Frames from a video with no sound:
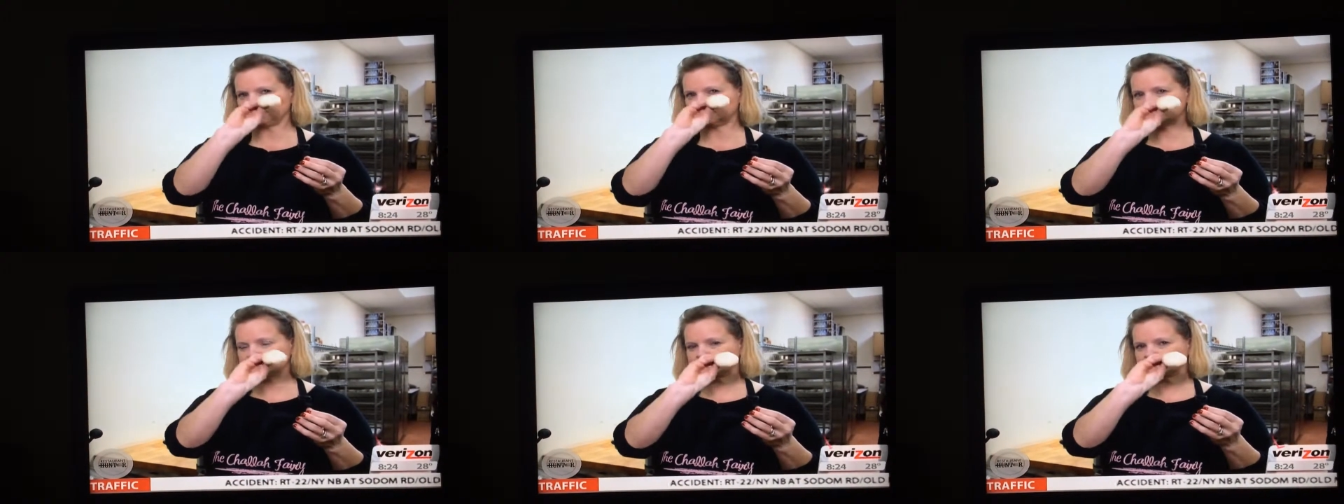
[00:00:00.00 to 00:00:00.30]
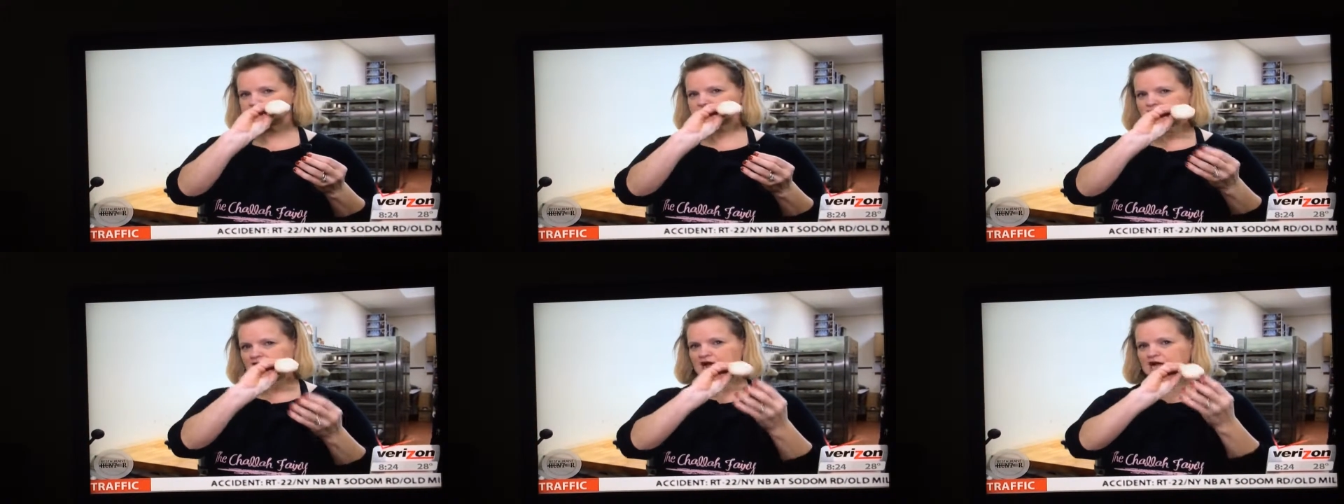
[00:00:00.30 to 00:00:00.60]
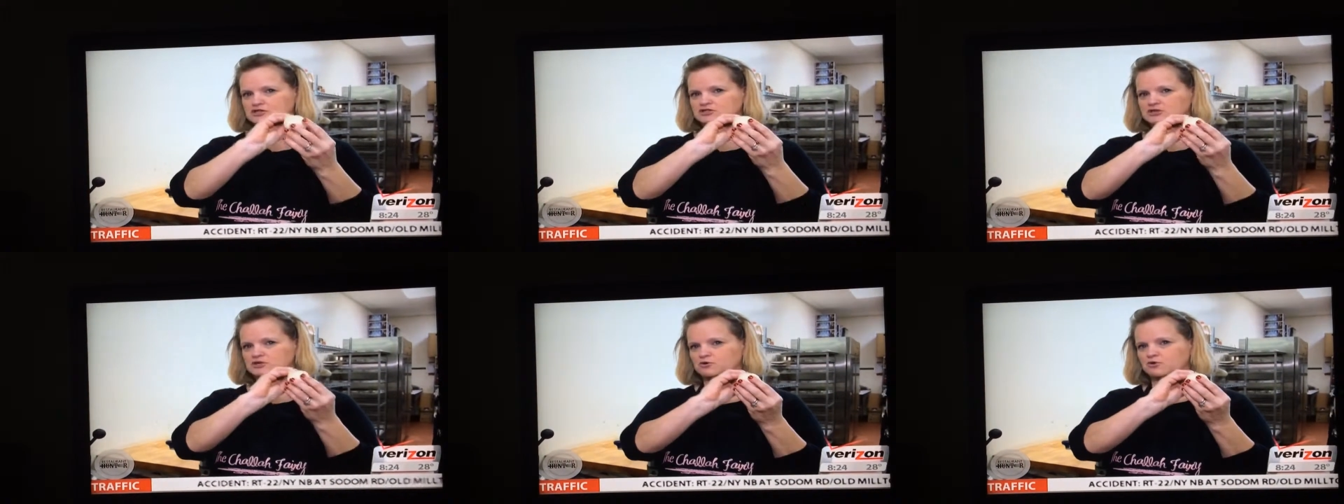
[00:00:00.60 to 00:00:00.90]
this is
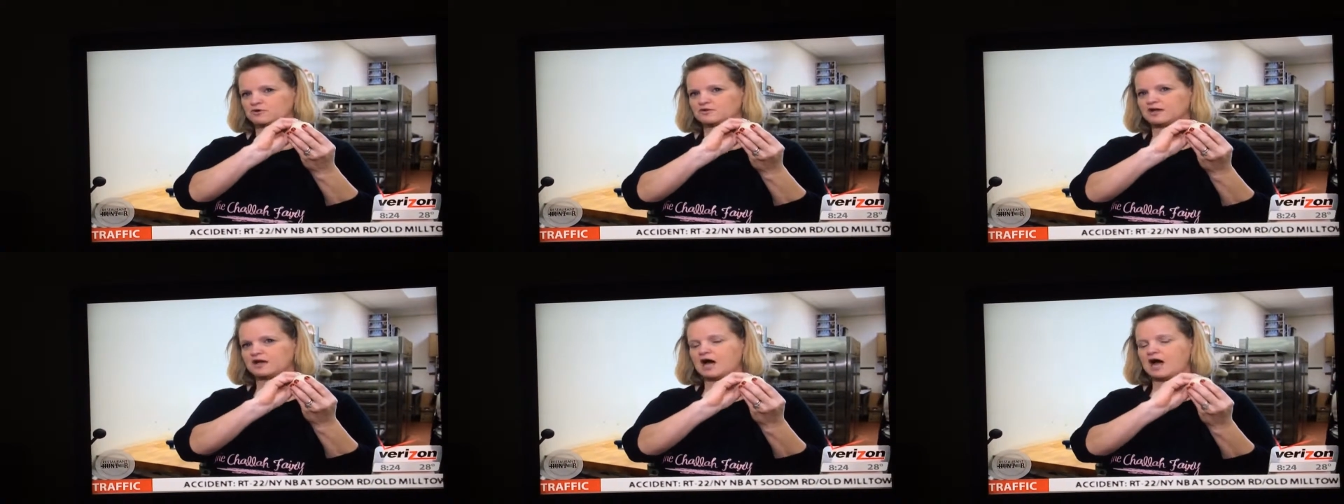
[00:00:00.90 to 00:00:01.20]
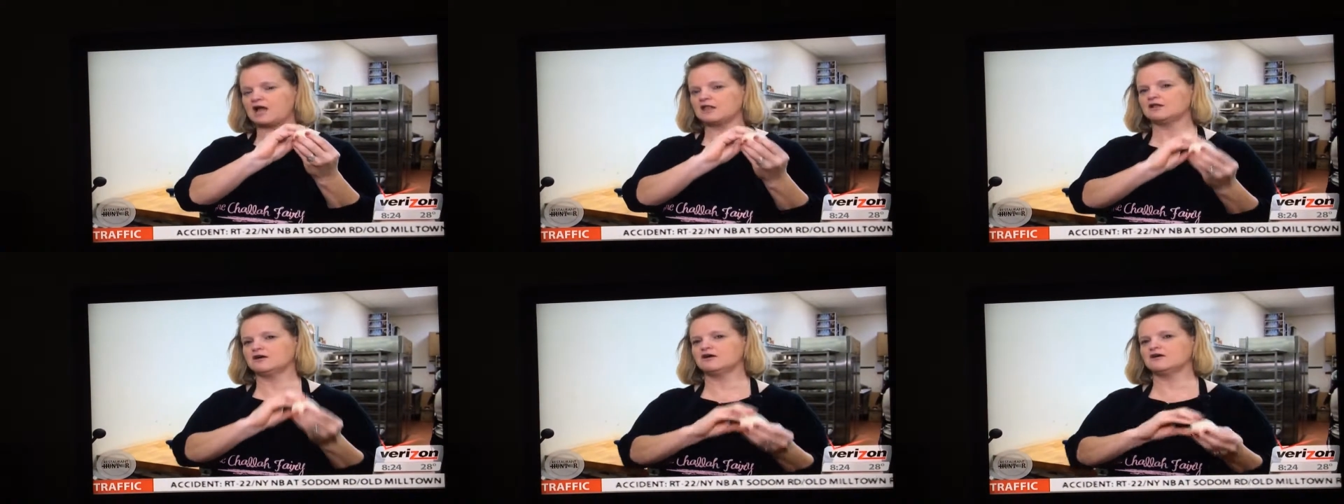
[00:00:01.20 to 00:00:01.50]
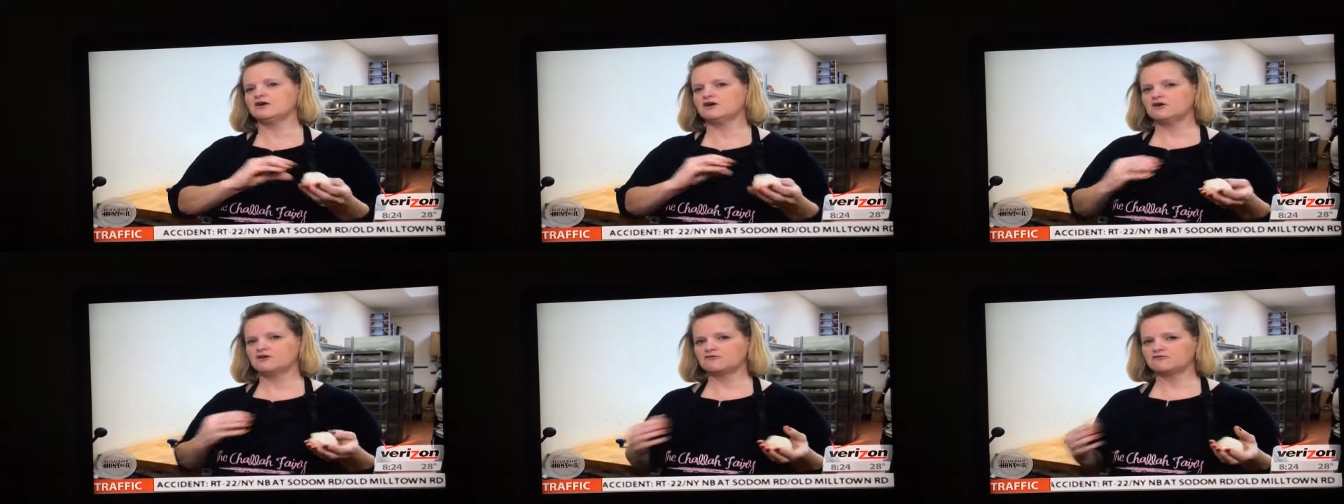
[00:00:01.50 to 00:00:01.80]
actually called the
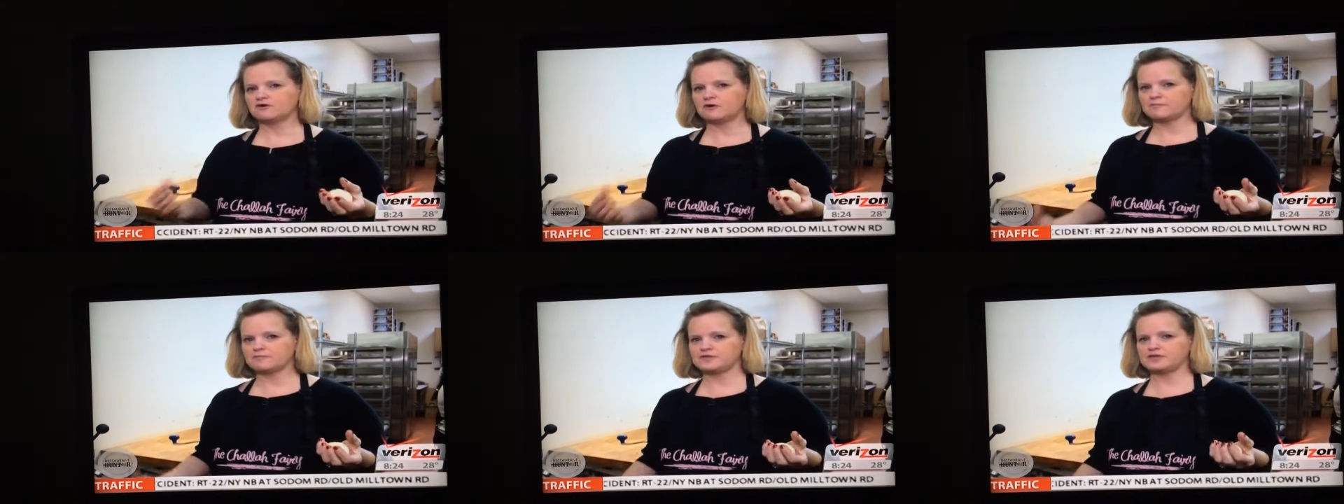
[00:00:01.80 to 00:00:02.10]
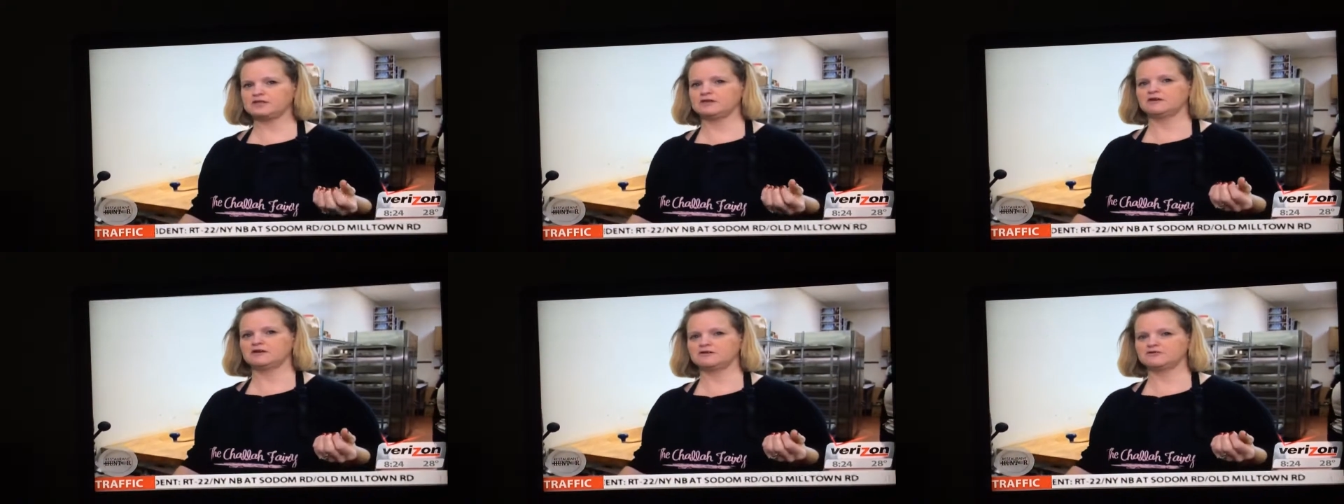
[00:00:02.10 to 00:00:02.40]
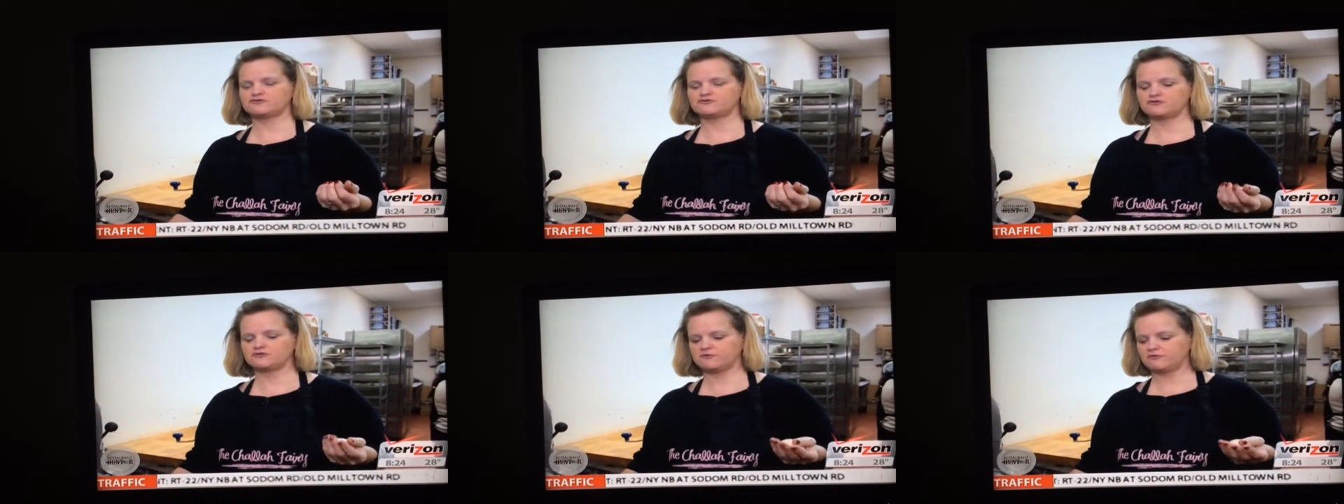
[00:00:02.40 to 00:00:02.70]
challah from
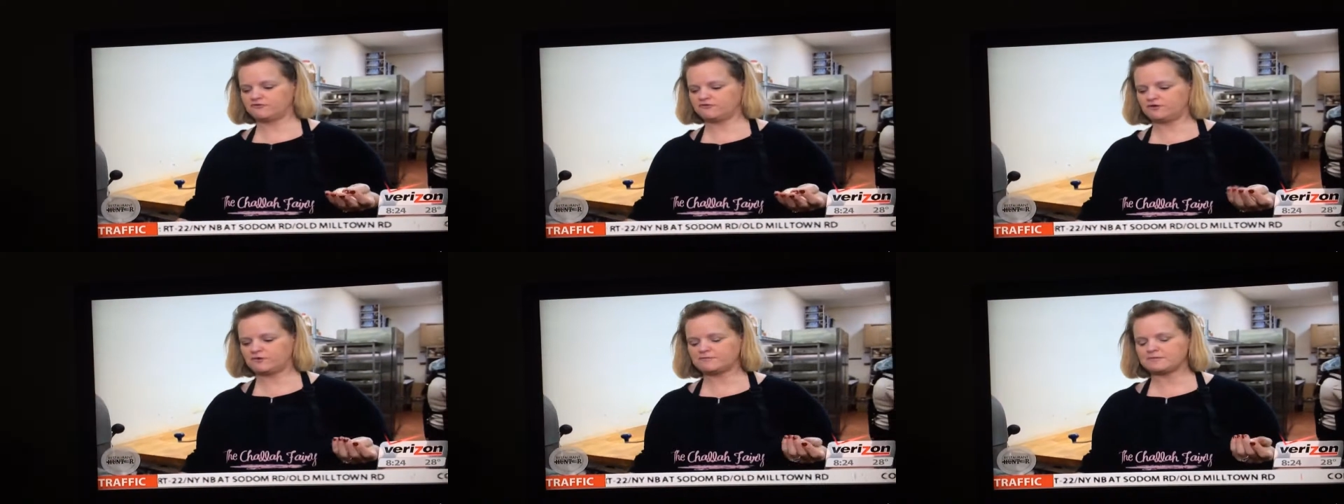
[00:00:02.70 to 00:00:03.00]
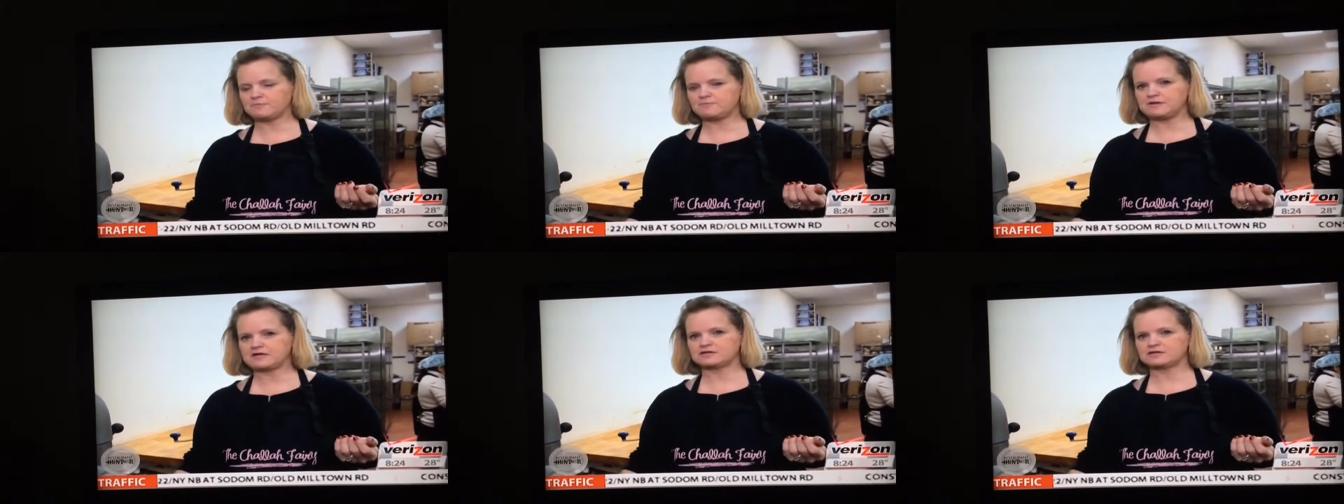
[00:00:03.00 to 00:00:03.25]
the